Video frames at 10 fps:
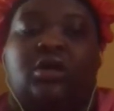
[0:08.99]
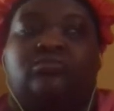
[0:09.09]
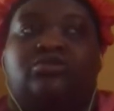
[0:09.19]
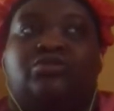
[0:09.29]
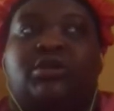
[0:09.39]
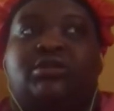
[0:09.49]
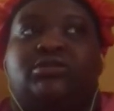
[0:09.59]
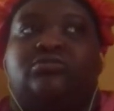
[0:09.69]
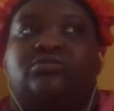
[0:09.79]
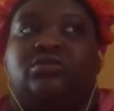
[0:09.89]
I'm
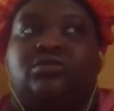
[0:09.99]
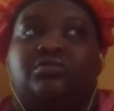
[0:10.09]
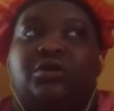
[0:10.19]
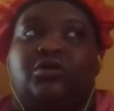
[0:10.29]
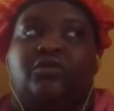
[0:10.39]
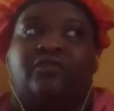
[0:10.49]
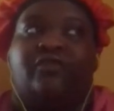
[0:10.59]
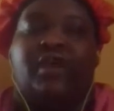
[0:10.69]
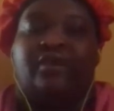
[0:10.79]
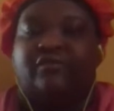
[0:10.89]
trying to upload
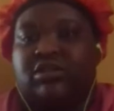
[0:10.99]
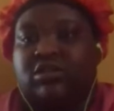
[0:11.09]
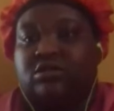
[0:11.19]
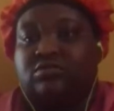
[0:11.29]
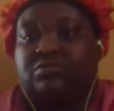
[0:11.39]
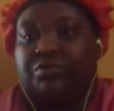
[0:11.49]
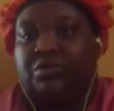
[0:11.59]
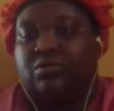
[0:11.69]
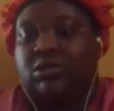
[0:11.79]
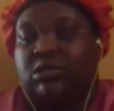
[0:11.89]
5 videos
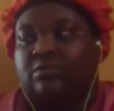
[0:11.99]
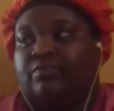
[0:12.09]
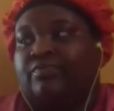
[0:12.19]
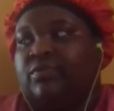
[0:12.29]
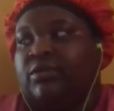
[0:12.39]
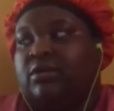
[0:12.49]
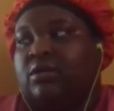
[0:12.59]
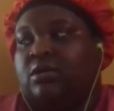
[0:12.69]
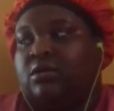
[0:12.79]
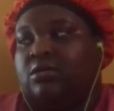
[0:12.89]
per week.
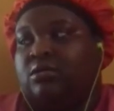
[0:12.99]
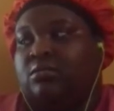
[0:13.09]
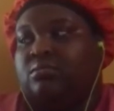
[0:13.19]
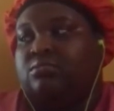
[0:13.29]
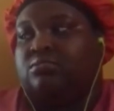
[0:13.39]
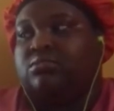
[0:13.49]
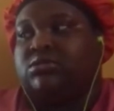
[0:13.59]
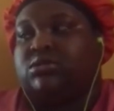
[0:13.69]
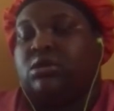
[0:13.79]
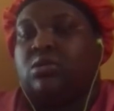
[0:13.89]
What
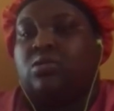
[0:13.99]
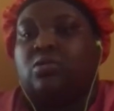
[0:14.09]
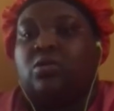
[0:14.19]
I